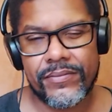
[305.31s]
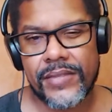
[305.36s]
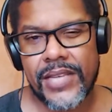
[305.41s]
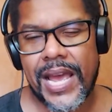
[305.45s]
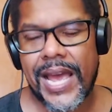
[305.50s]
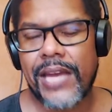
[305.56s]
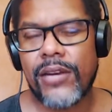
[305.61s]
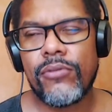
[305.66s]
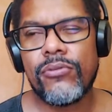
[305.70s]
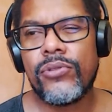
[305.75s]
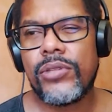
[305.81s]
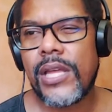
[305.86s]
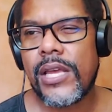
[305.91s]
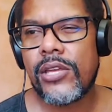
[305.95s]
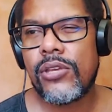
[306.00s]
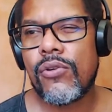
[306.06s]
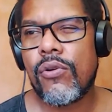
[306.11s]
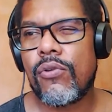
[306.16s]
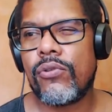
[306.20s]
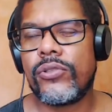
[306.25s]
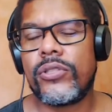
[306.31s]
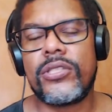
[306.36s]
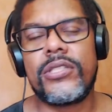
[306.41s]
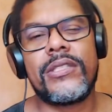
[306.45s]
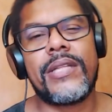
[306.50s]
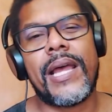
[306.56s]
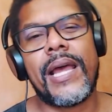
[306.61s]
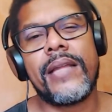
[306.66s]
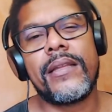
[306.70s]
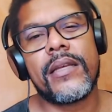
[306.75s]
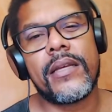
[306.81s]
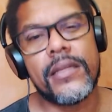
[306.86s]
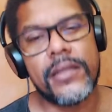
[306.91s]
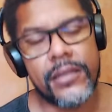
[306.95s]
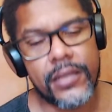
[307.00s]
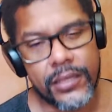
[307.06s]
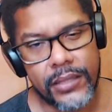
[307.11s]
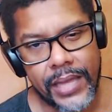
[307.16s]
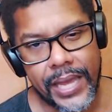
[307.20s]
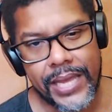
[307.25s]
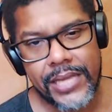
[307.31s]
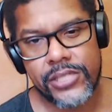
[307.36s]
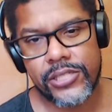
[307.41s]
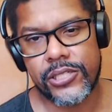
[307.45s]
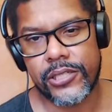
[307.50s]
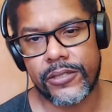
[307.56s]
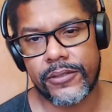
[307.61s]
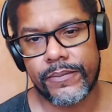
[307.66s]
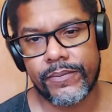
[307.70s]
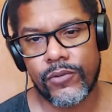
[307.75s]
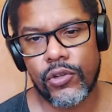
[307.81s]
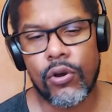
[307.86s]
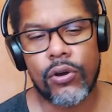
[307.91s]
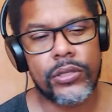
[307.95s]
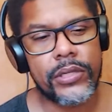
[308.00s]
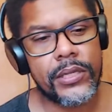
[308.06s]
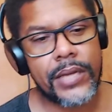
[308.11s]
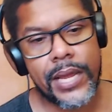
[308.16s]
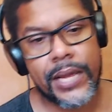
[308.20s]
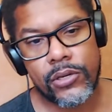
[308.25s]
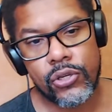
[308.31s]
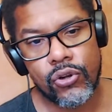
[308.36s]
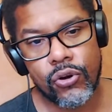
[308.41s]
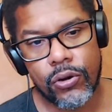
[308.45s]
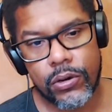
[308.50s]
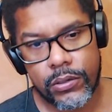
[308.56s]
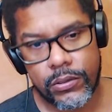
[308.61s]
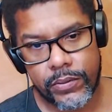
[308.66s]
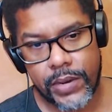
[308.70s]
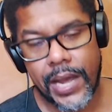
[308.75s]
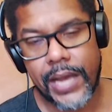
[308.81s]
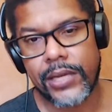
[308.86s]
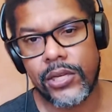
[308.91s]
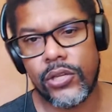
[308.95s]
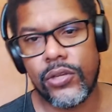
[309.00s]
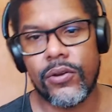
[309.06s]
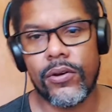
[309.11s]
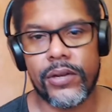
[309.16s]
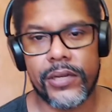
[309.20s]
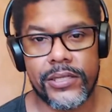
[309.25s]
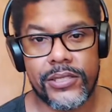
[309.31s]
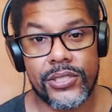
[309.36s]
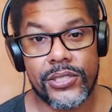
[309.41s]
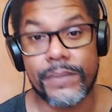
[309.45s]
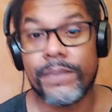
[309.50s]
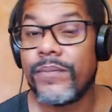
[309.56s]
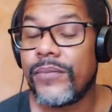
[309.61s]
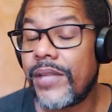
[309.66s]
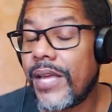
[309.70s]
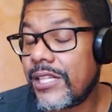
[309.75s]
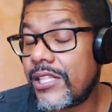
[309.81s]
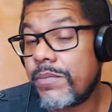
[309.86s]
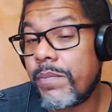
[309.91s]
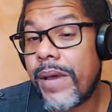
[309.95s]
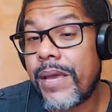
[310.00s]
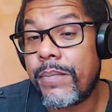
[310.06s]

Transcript: I don't think you understand the danger other than your ideology. That's my